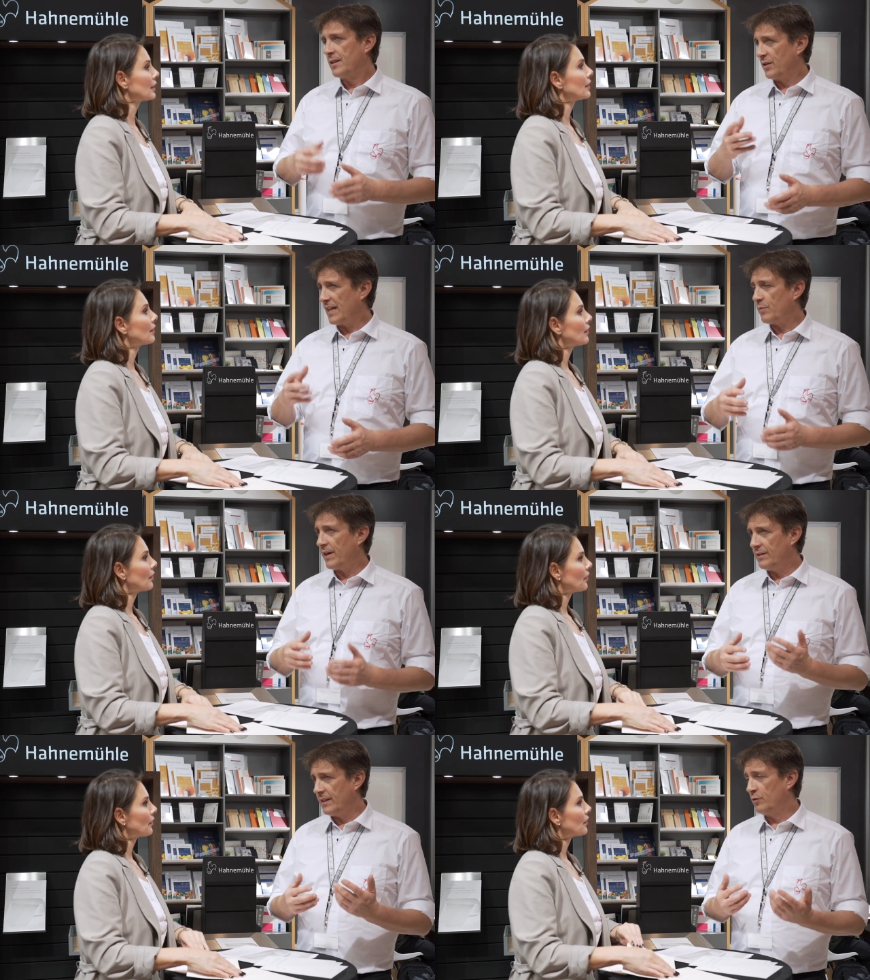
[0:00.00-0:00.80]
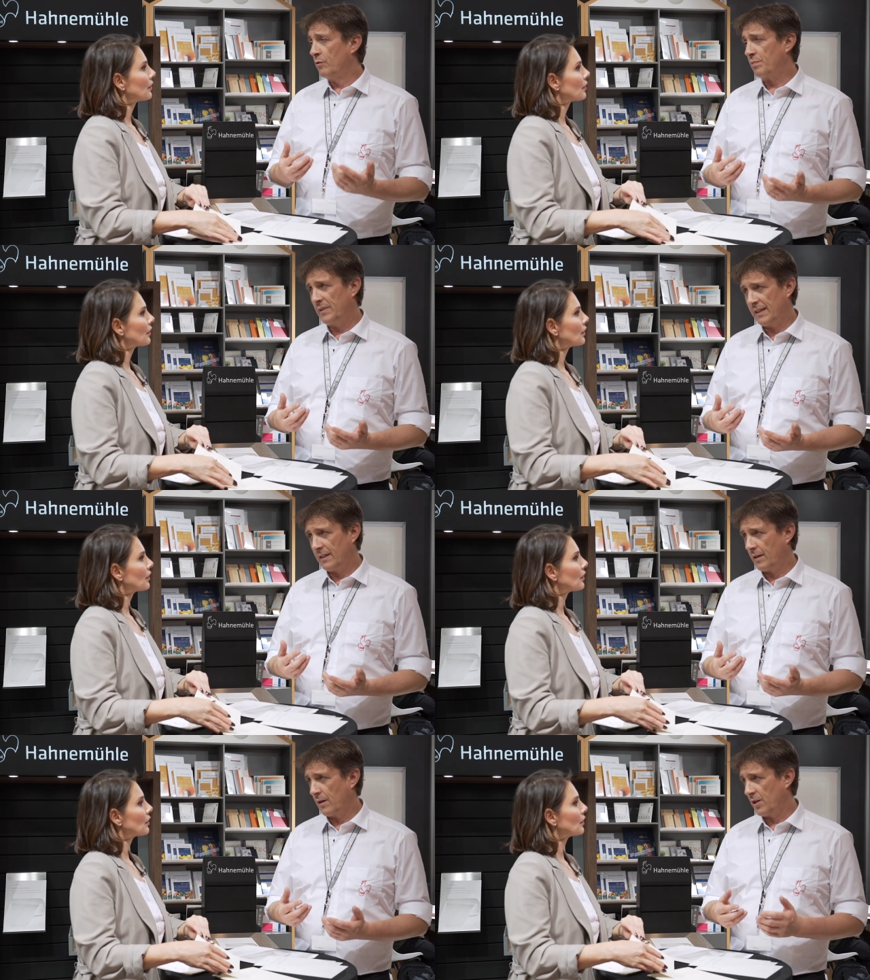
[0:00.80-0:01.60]
Speaker 1: So that's why you need new
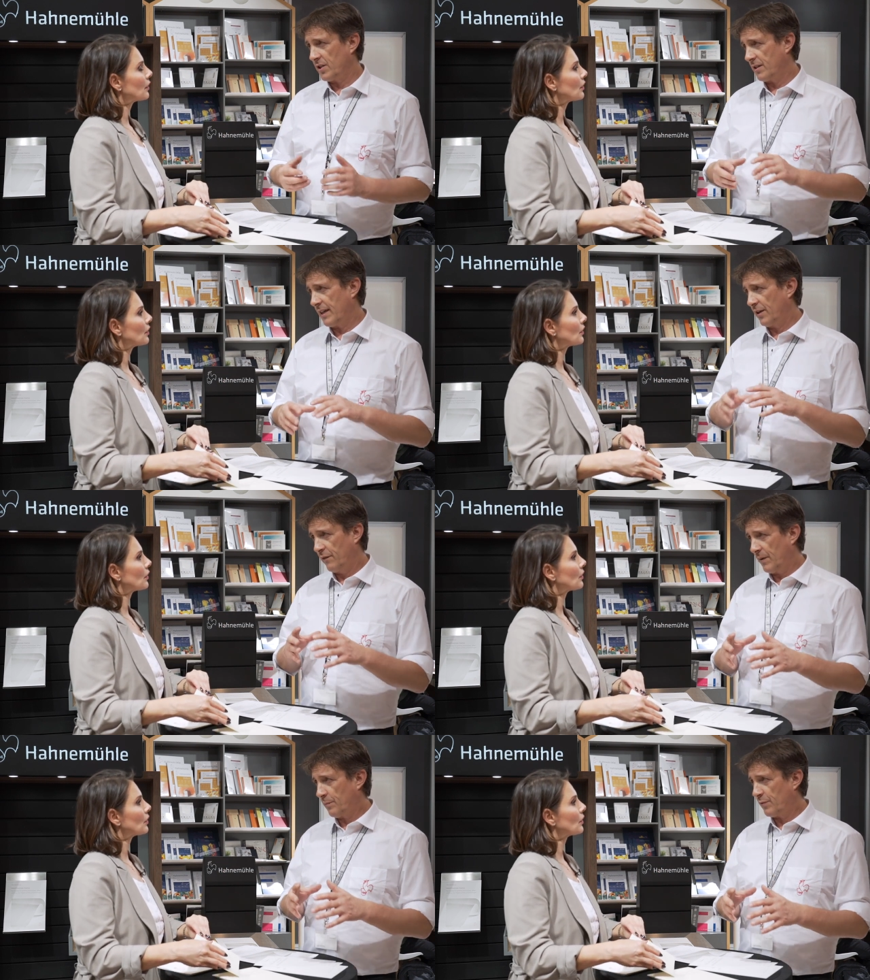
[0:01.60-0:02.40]
printing technologies like UV